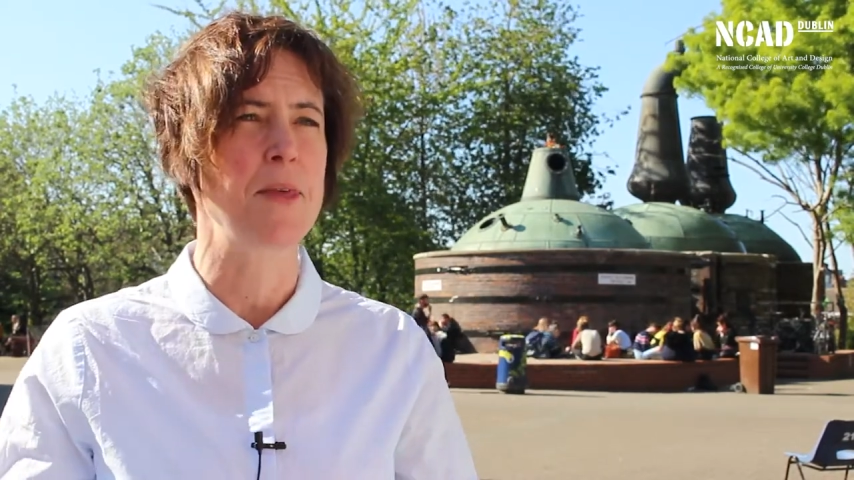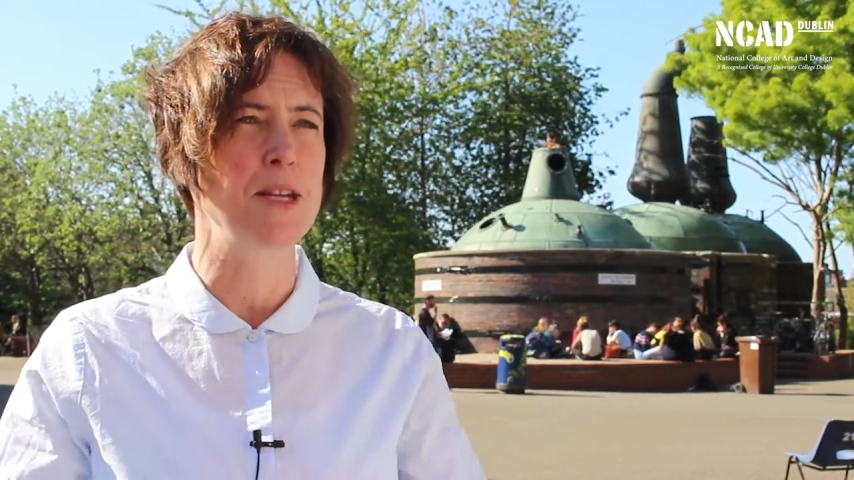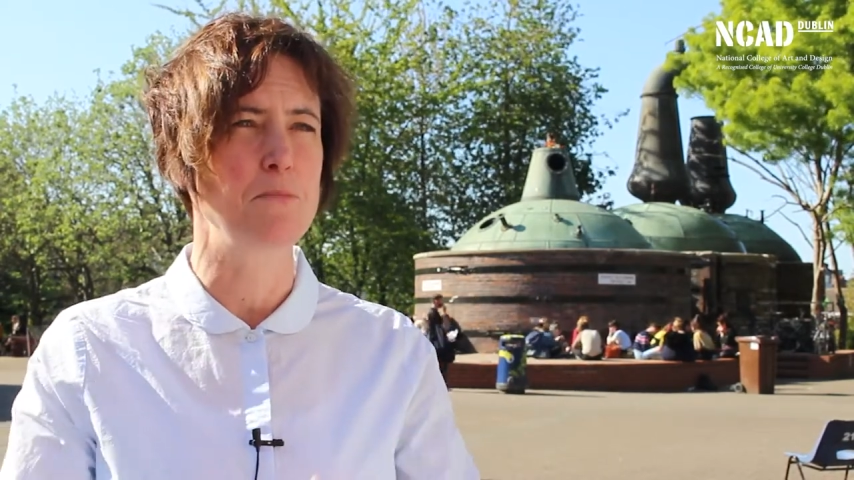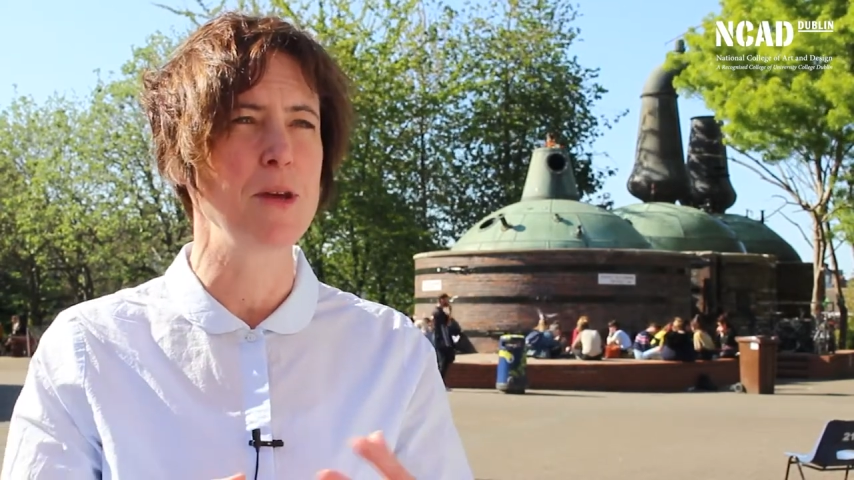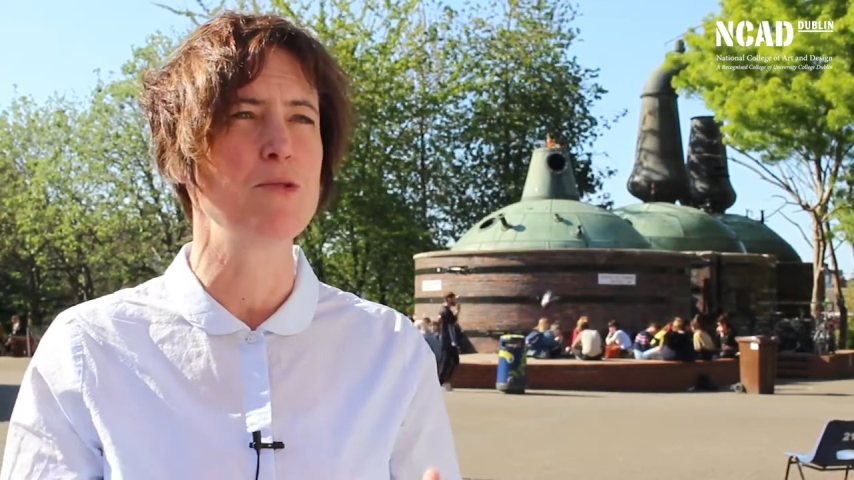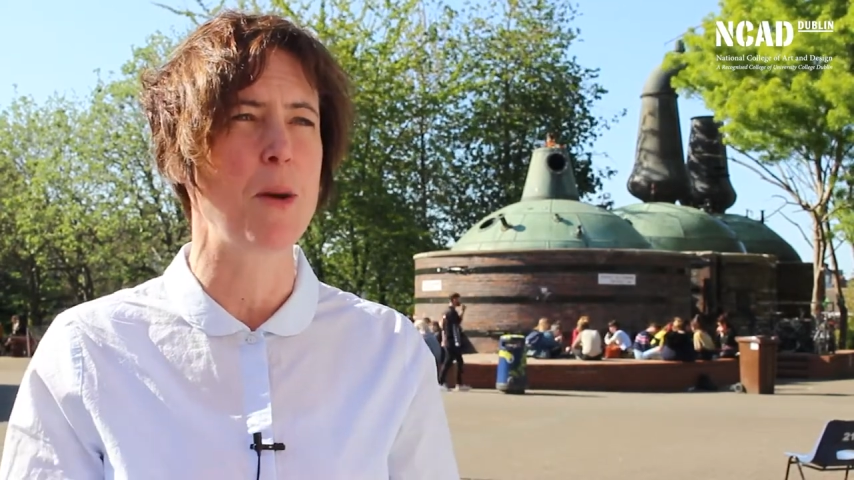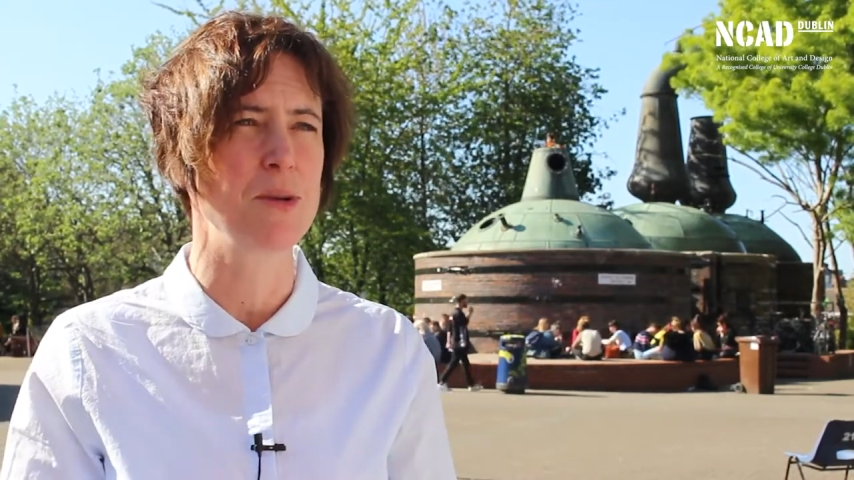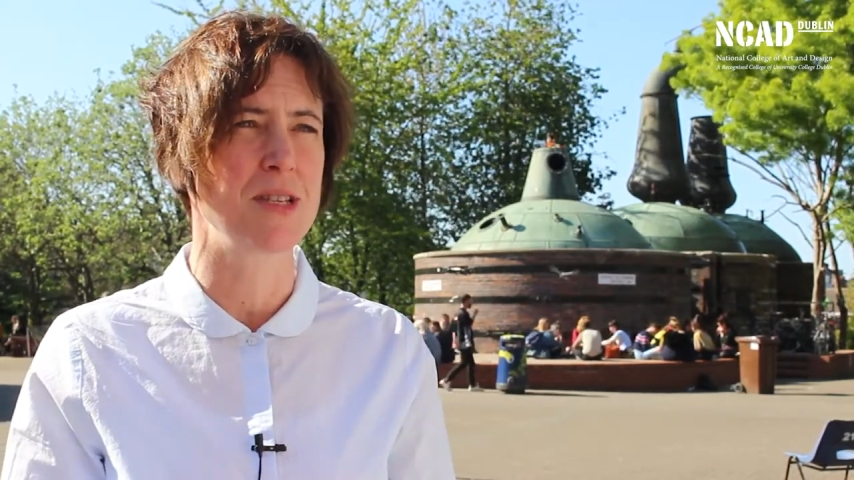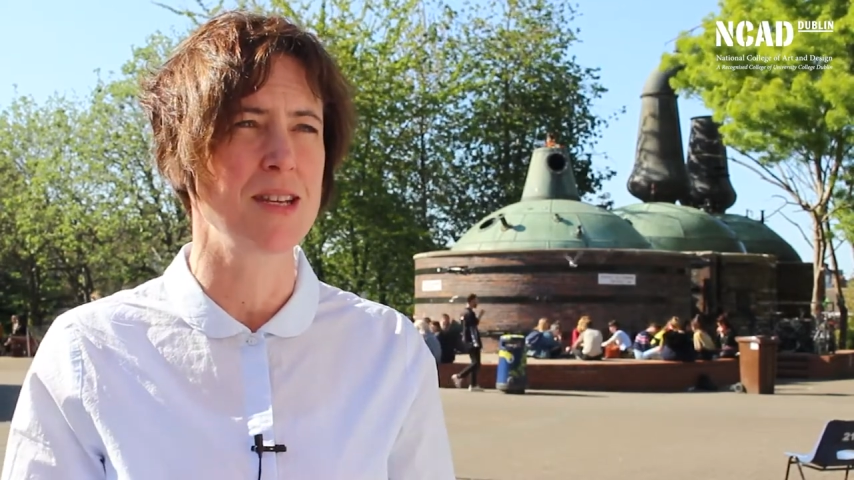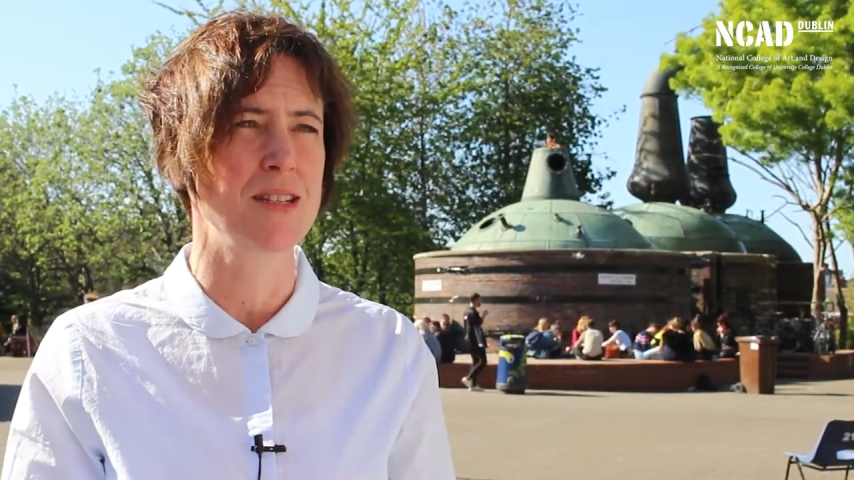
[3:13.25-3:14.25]
that it be
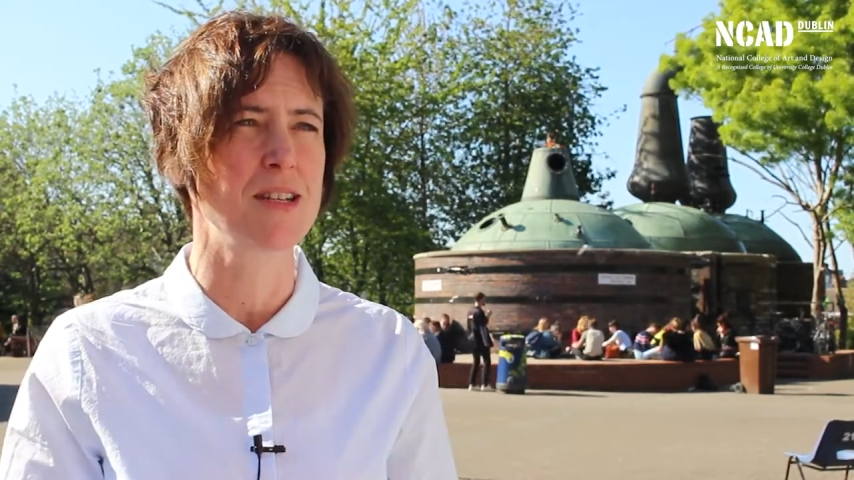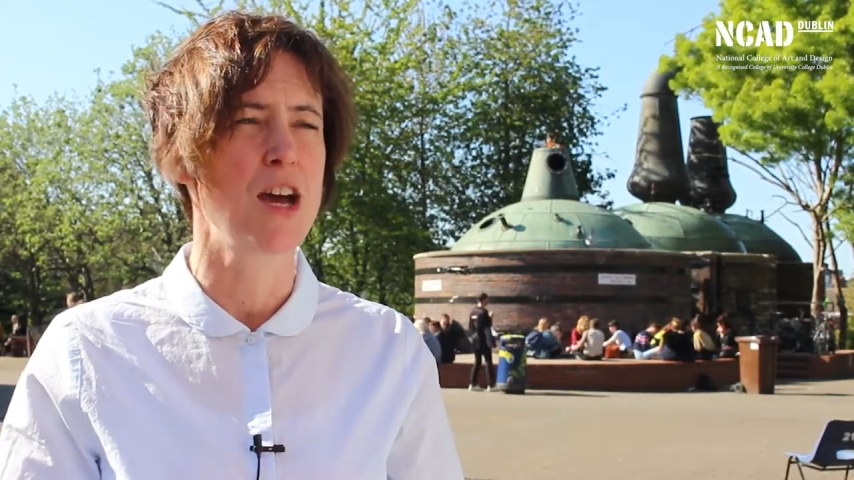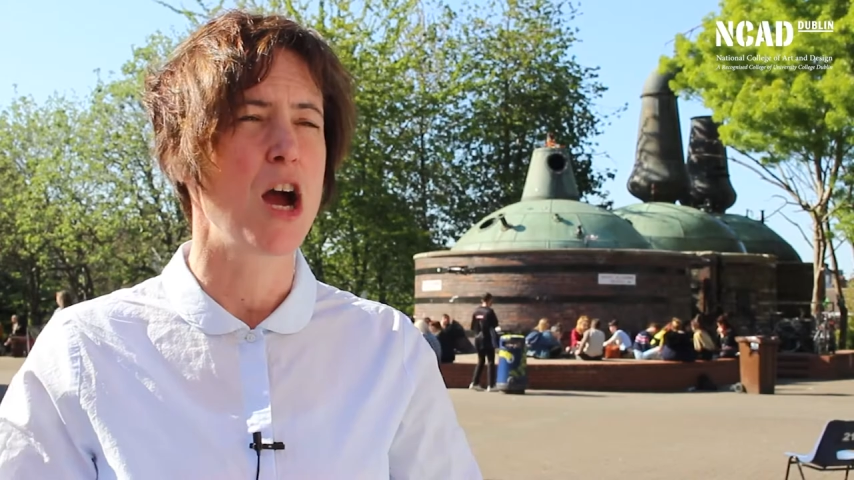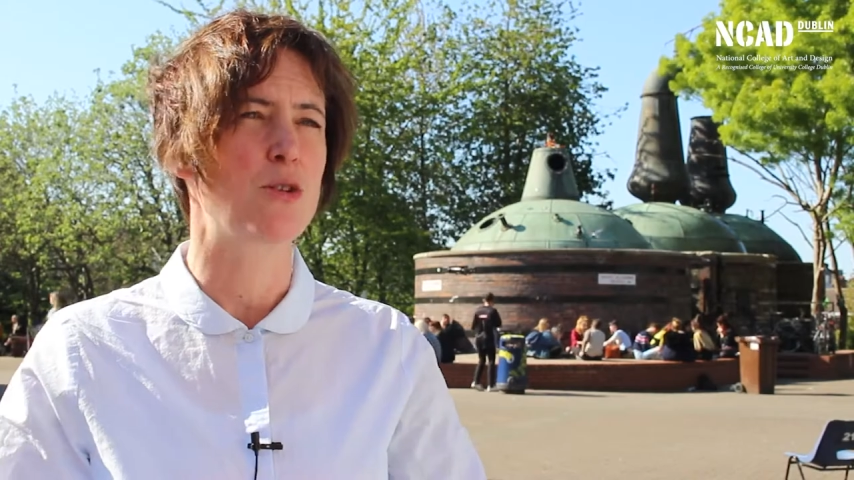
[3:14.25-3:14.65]
represented